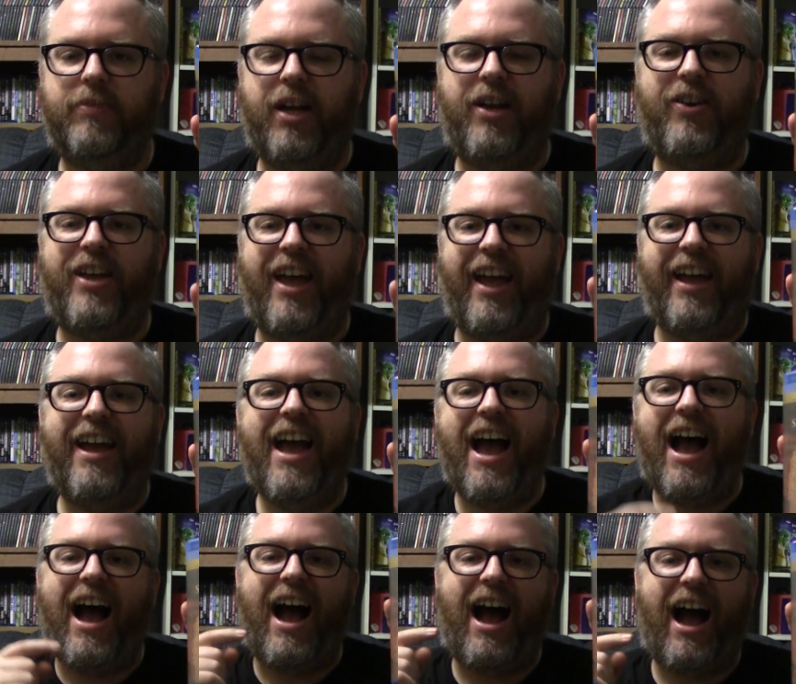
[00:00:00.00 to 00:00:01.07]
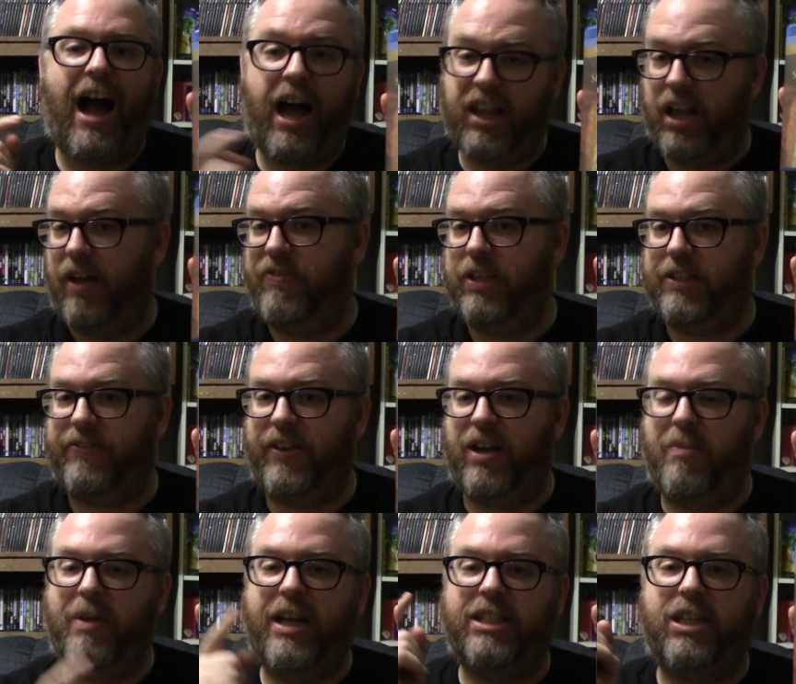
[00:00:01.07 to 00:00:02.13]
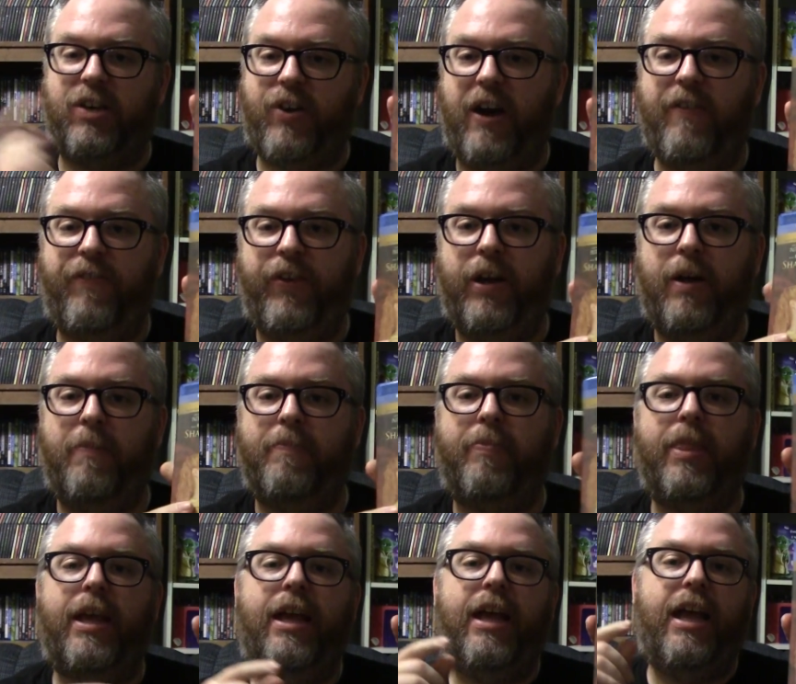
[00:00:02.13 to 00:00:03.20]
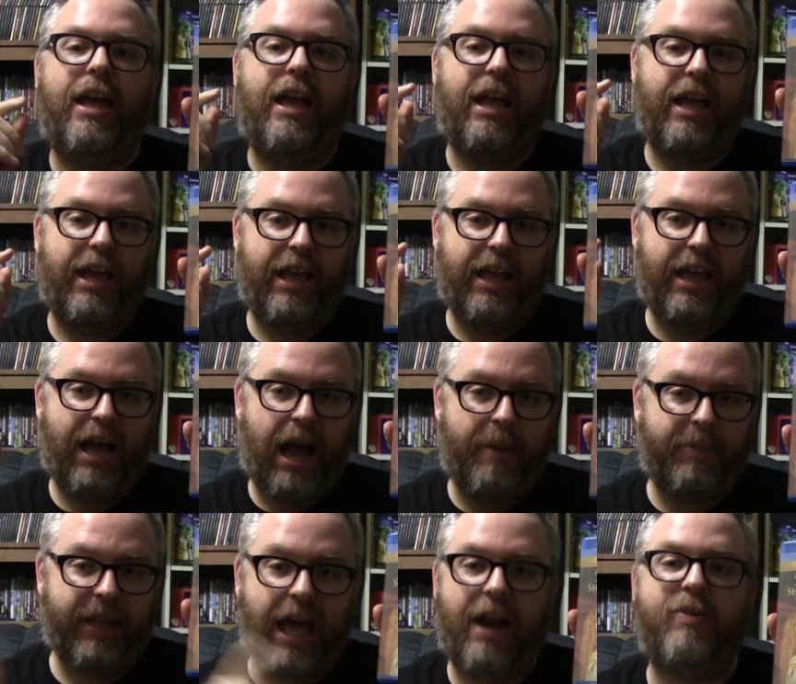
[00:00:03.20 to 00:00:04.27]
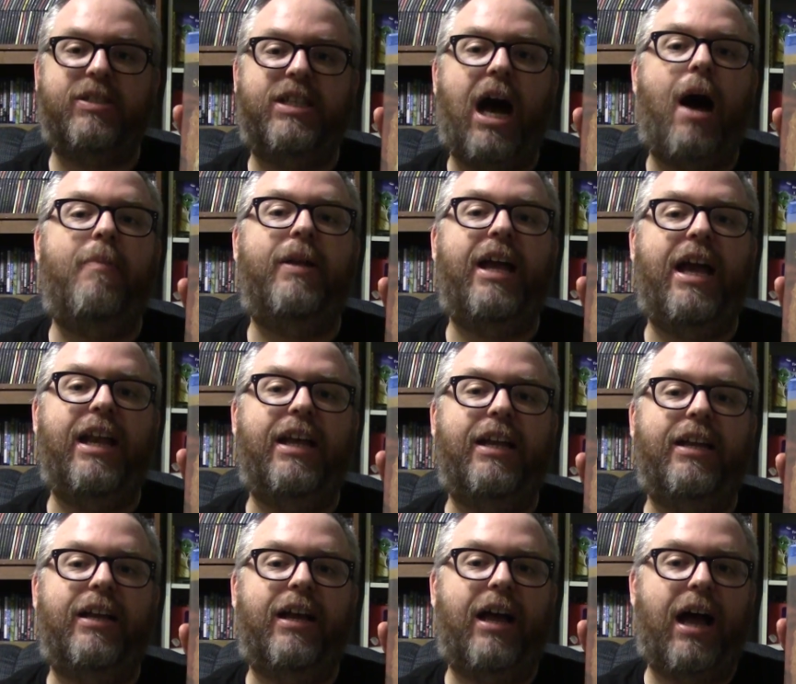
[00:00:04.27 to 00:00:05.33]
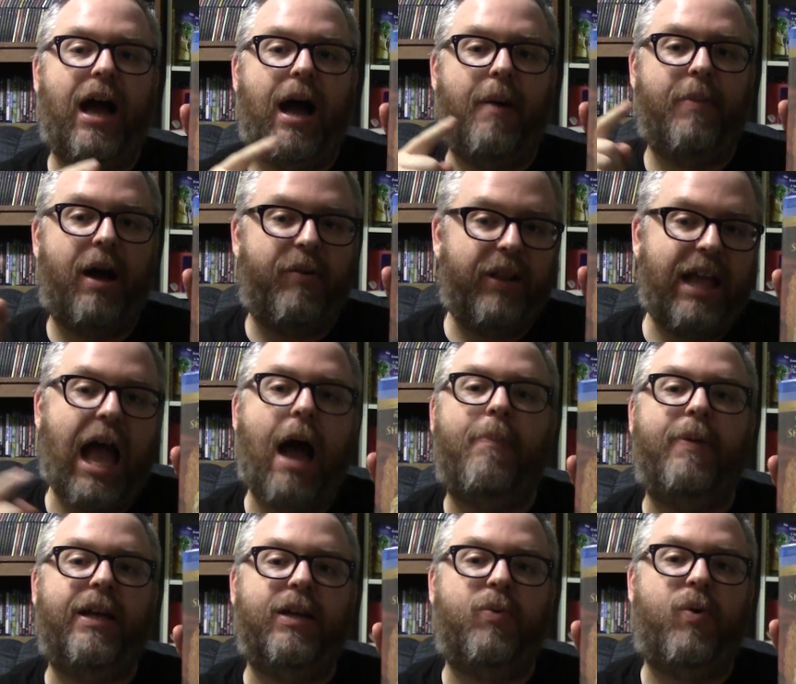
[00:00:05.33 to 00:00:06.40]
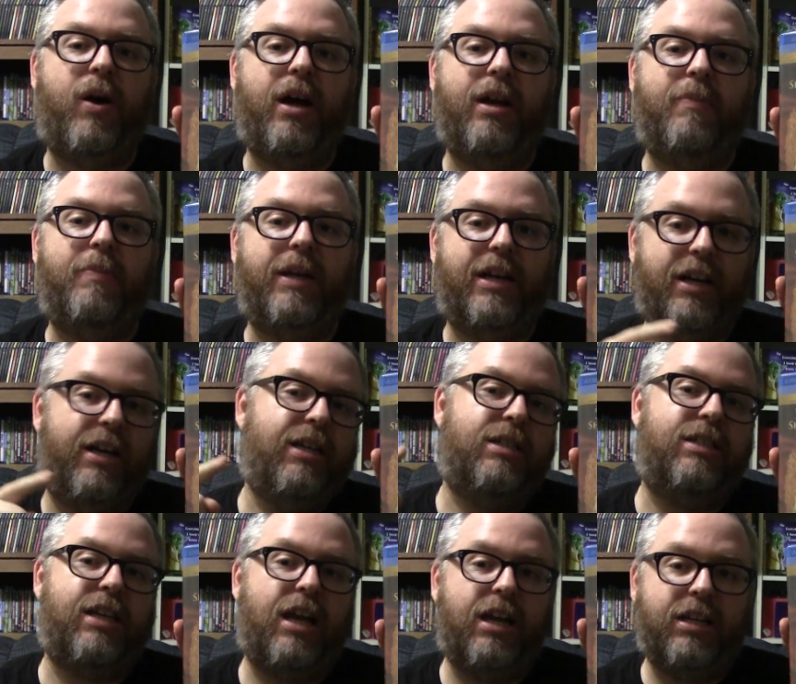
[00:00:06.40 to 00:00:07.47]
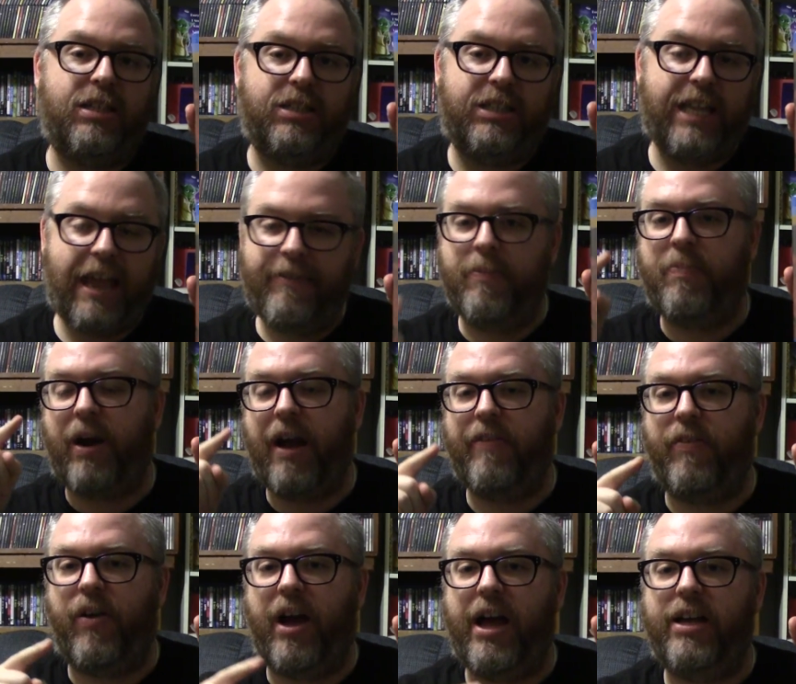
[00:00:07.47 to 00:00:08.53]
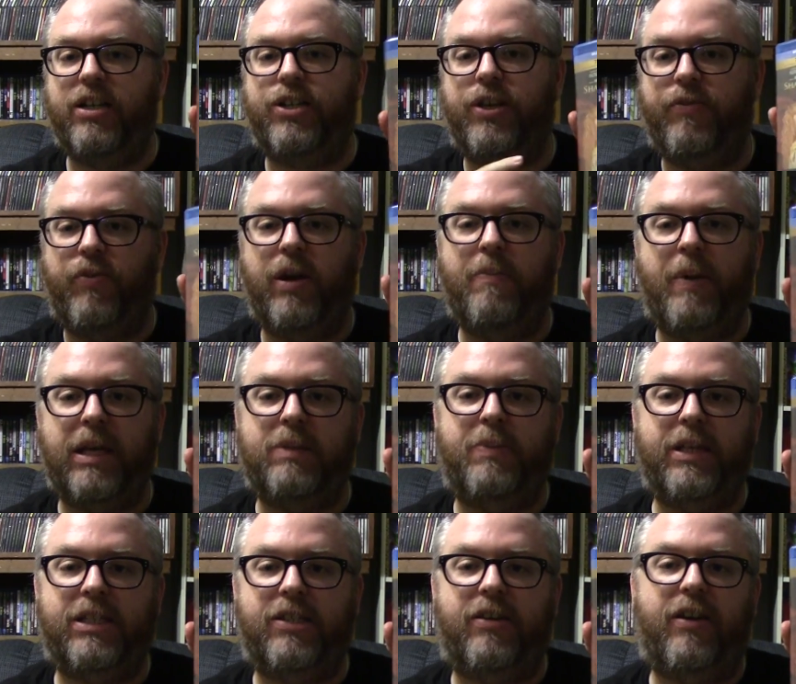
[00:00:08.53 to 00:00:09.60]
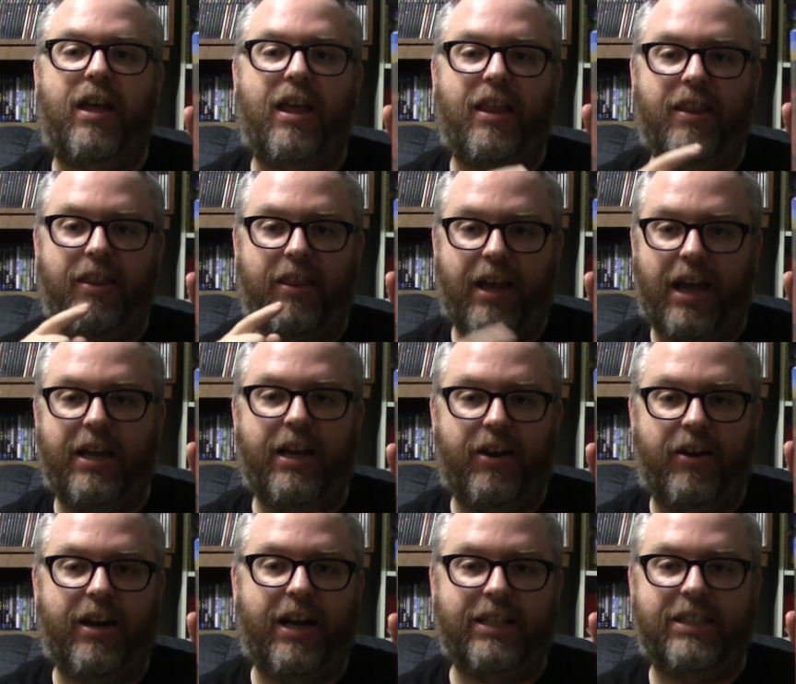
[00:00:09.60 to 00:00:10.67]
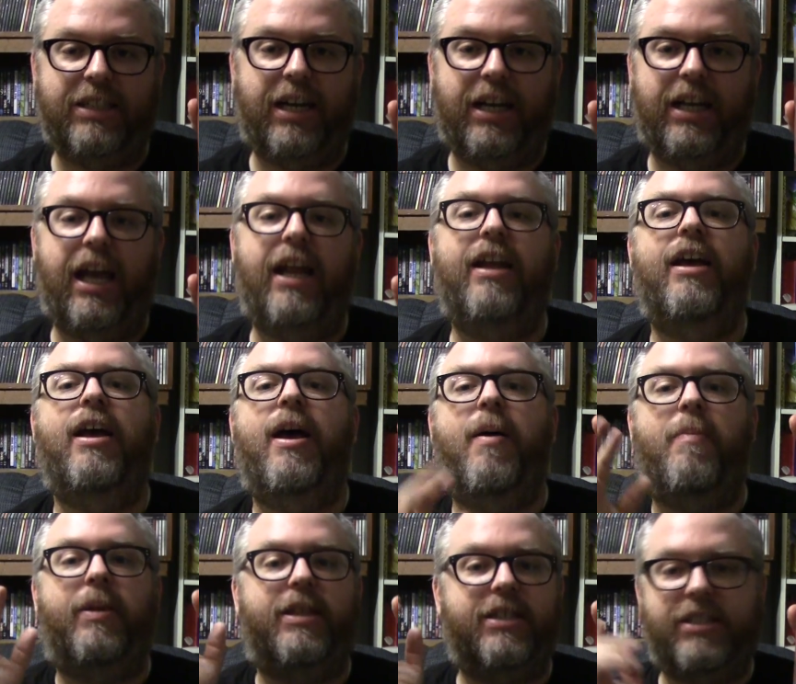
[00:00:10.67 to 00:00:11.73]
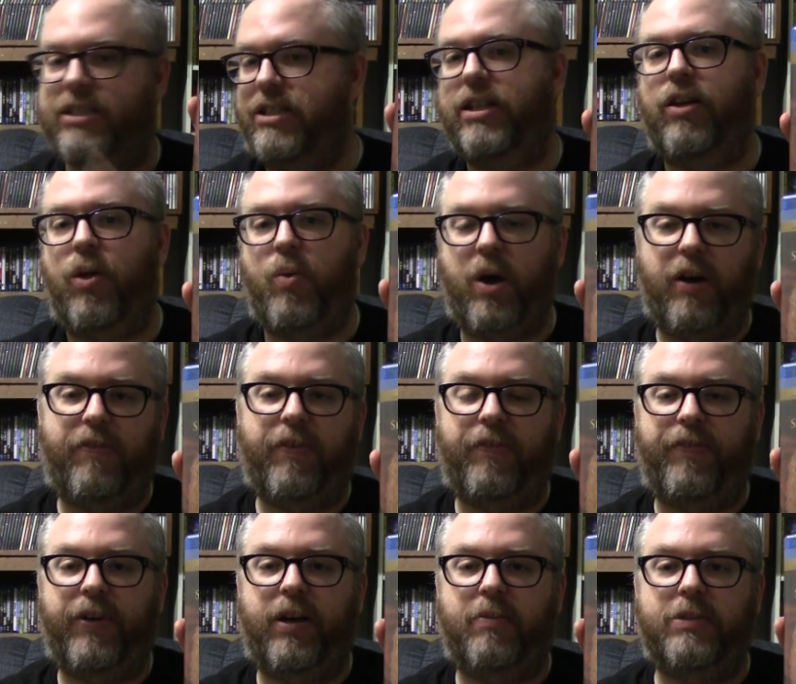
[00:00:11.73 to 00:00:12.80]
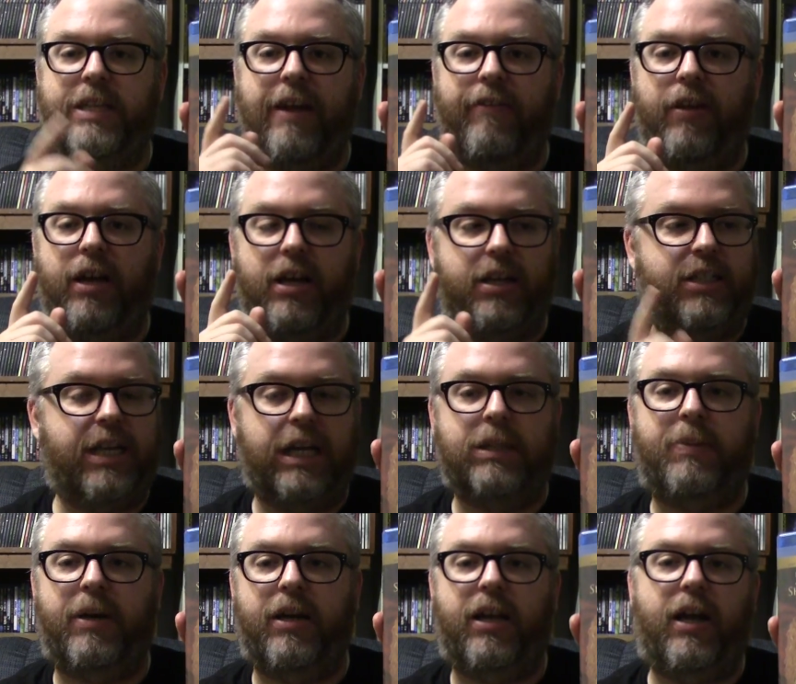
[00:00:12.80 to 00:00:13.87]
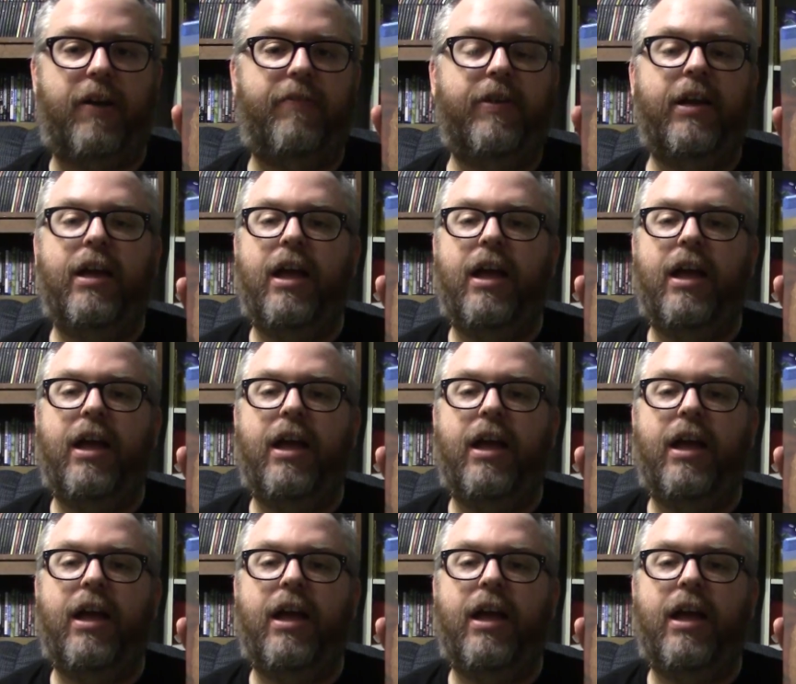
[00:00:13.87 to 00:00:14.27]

Okay. I love this film. It's a great film. I'm glad it was nominated. I'm not really happy it won because Saving Private Ryan should have won Best Picture that year in nineteen ninety-eight. But this is still a wonderful film, Save, uh, Shakespeare in Love.